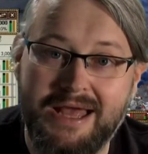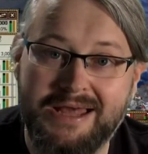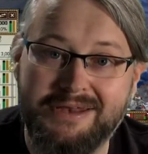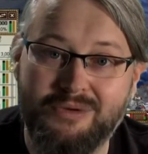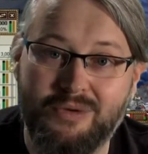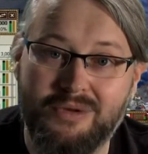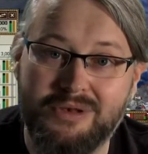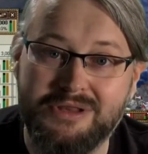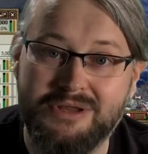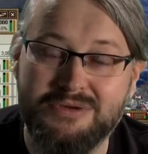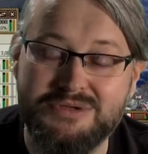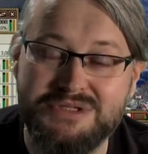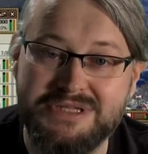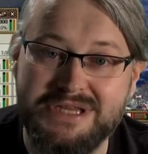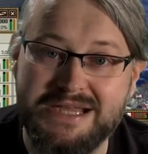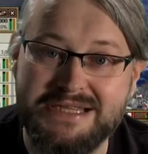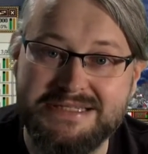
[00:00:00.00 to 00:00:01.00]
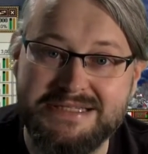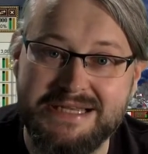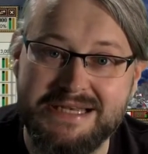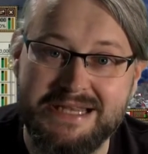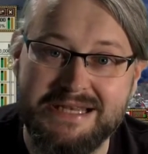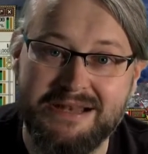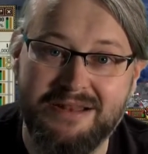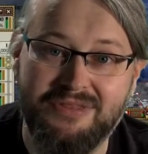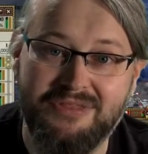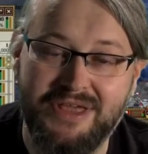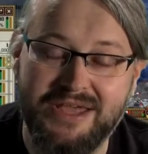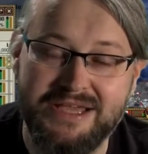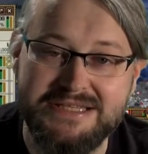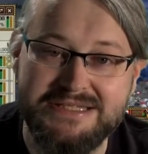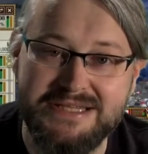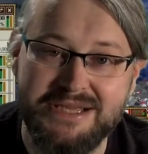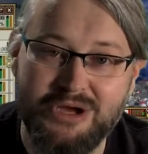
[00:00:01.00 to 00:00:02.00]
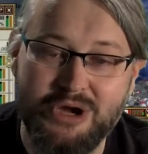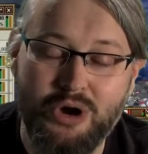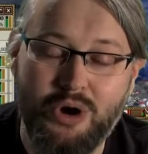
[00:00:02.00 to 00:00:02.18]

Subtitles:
and all those nice little things.